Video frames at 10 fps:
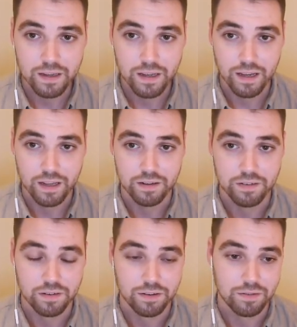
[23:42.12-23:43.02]

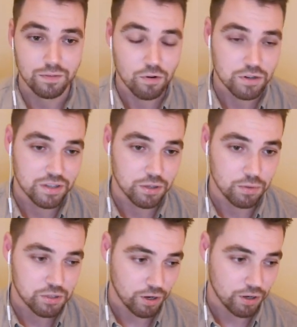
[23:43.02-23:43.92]
And of course, there's
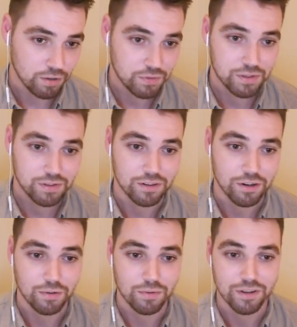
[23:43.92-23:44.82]
always trade-offs.
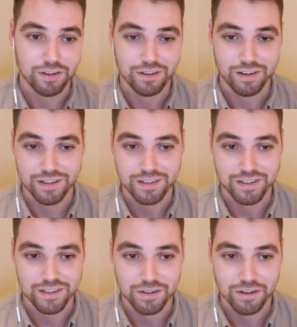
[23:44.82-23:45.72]

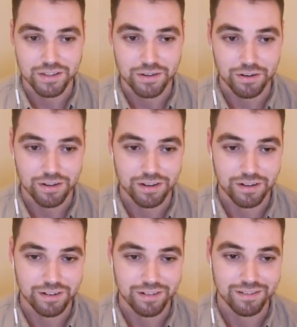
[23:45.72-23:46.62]
It's not
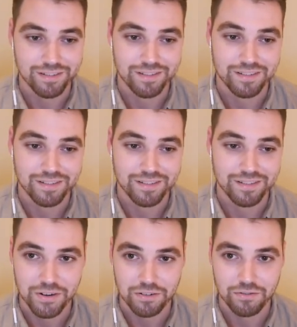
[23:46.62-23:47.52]

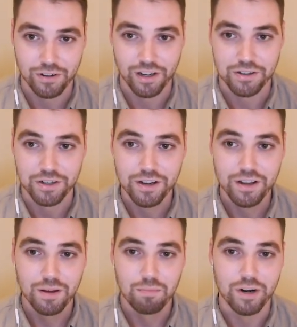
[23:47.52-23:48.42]
a free lunch,
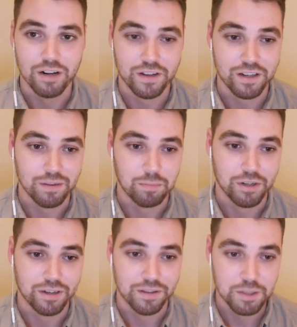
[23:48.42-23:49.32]
but
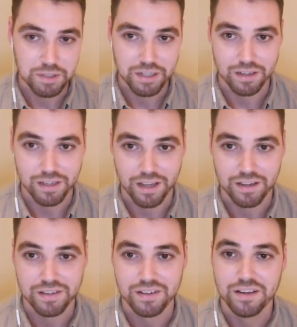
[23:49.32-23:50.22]
in this particular
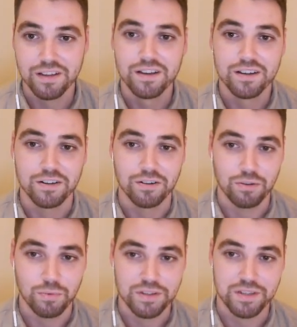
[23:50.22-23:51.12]
case,
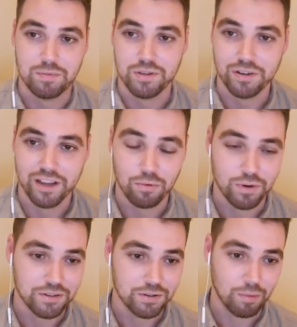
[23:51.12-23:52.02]
the wins absolutely
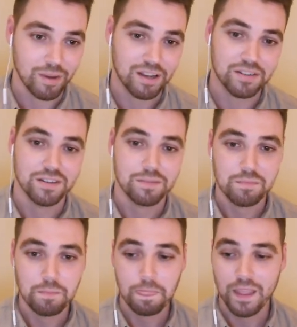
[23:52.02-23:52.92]
outweigh the drawbacks.
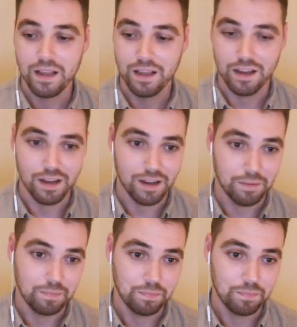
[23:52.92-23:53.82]

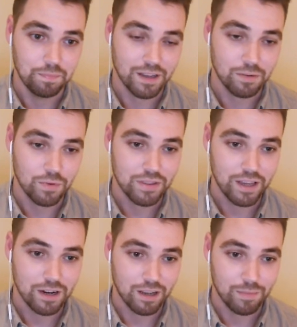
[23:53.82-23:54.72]
And with
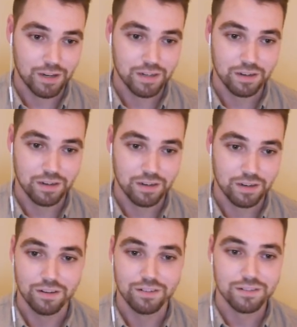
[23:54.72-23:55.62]
that, I'm
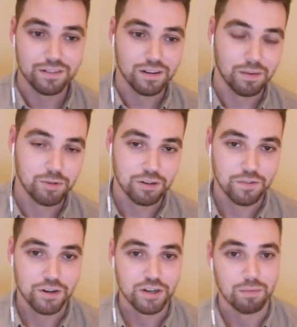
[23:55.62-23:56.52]
gonna
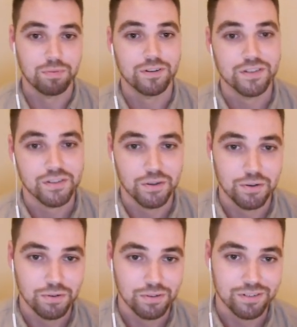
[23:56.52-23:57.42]
finish up.
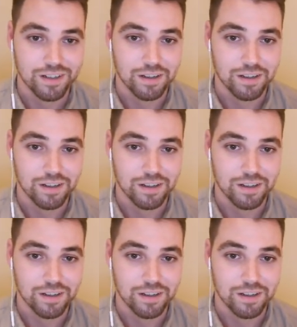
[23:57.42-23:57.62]
So.